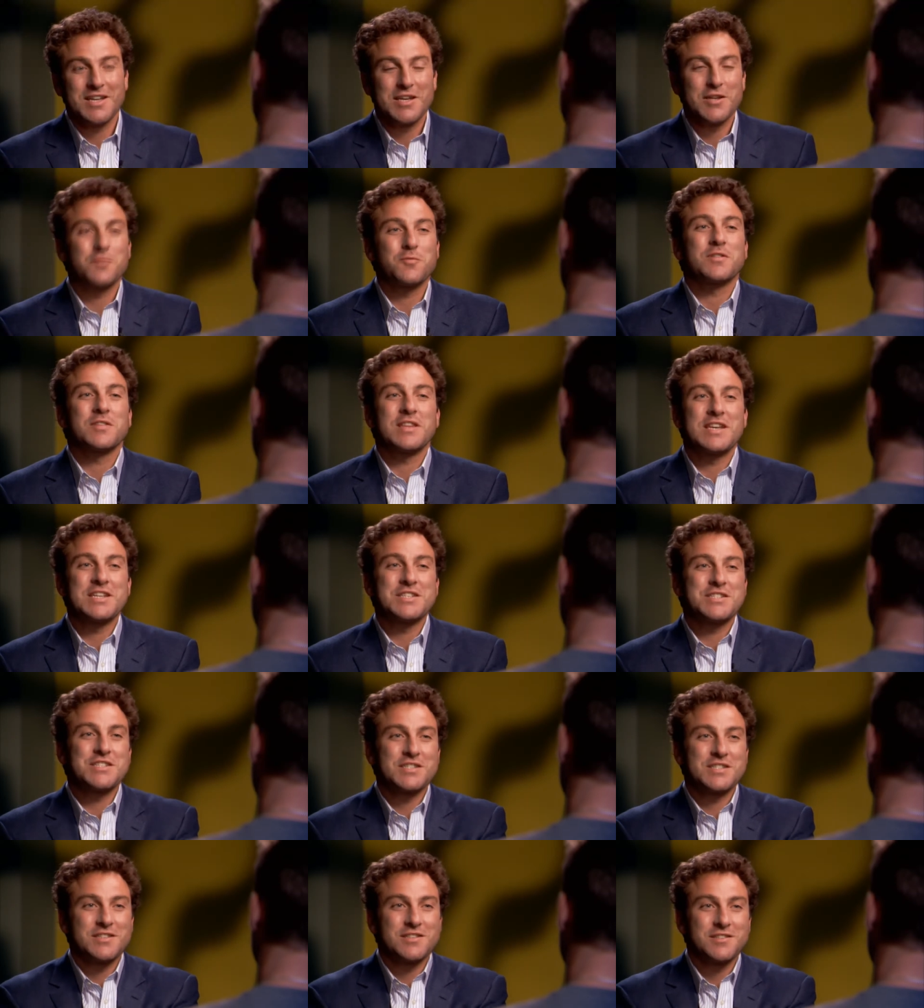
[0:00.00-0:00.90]
in
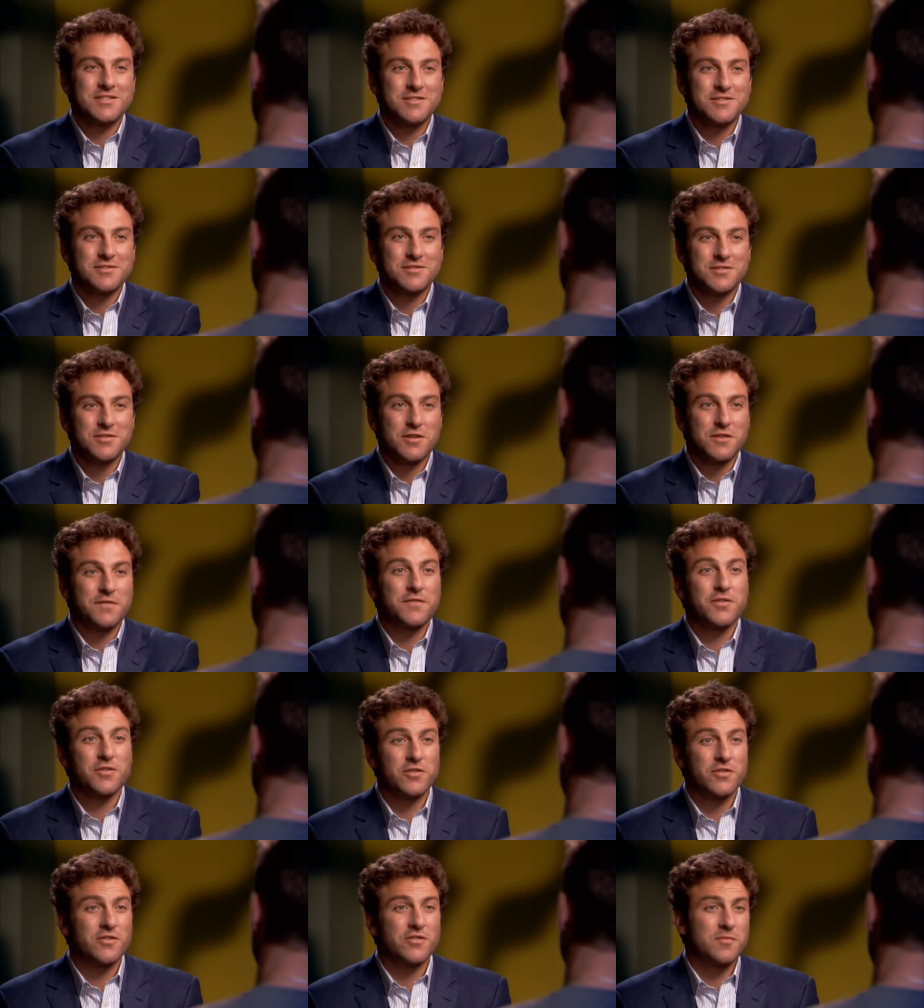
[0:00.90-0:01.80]
relation to the
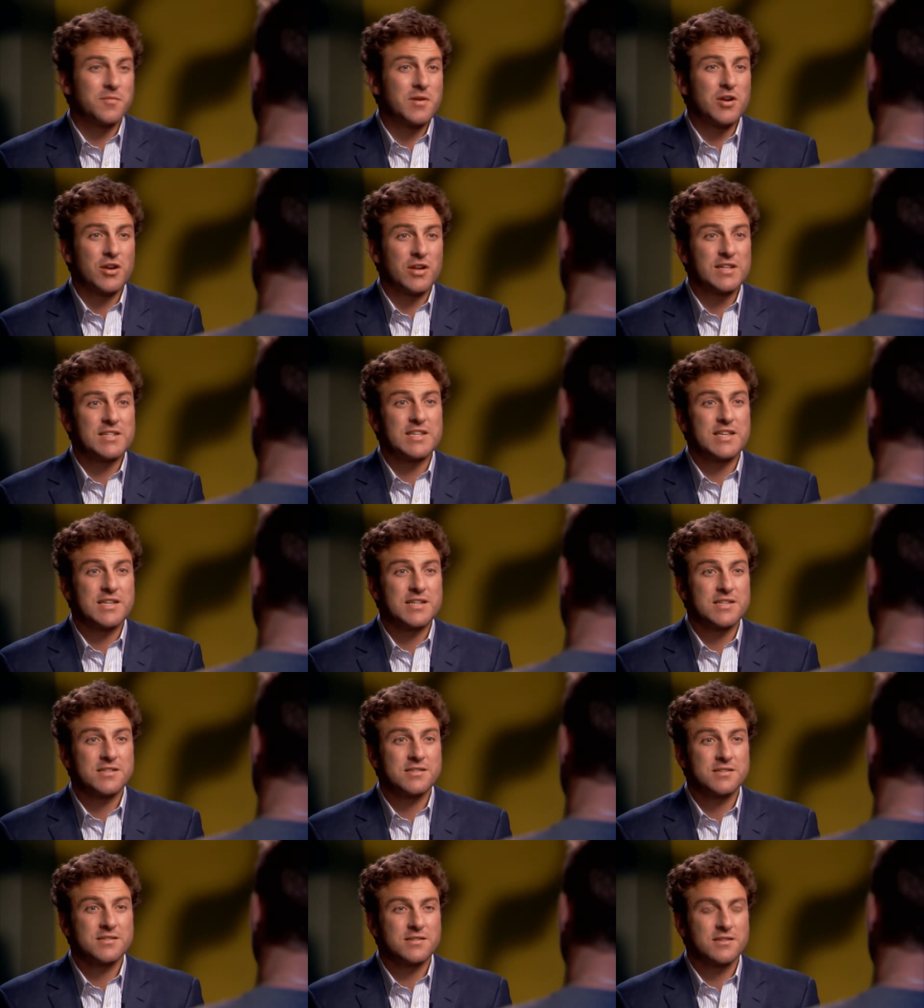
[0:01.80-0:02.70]
future of American
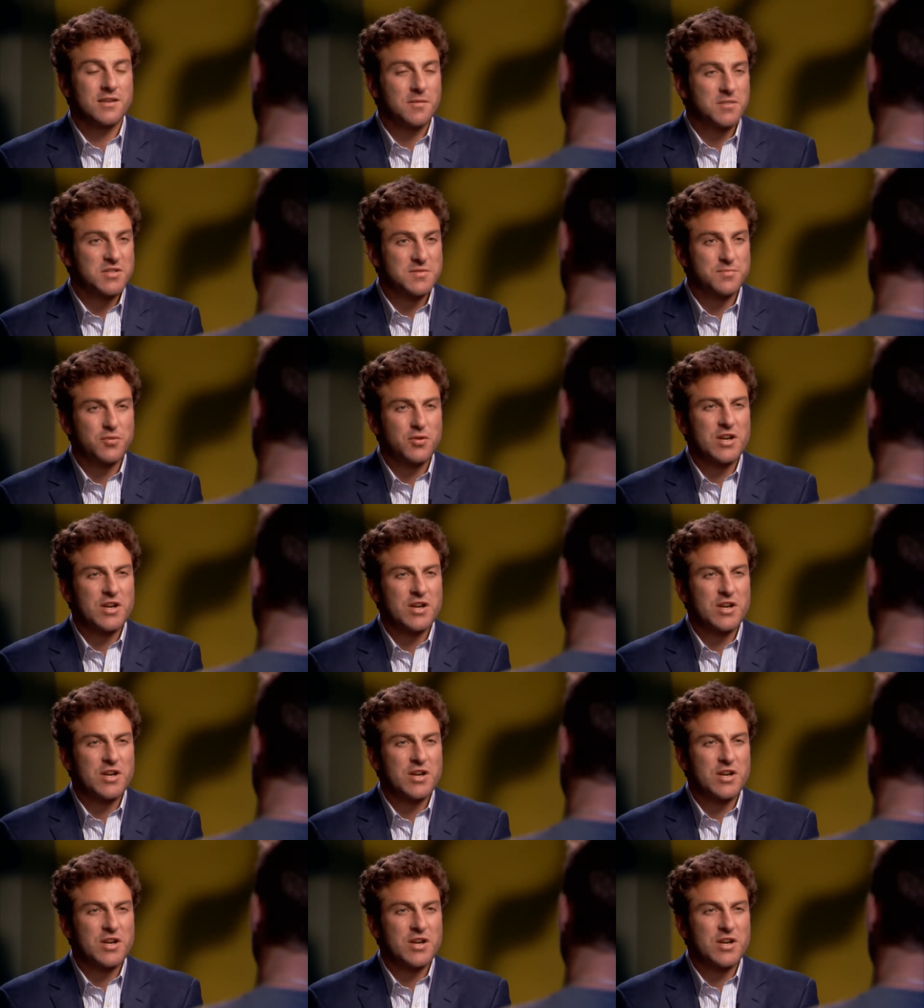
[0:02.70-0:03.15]
tennis. How much